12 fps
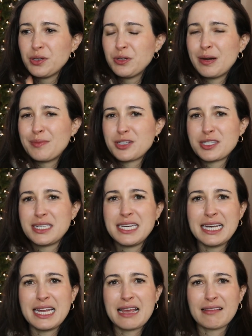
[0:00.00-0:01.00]
oh, I'm just
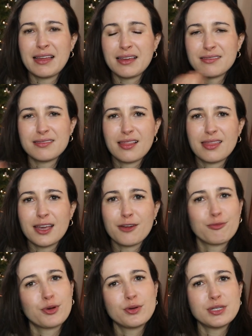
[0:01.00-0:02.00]
eating like a thing
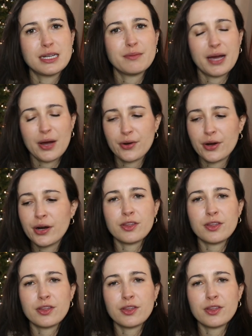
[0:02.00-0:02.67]
of protein powder.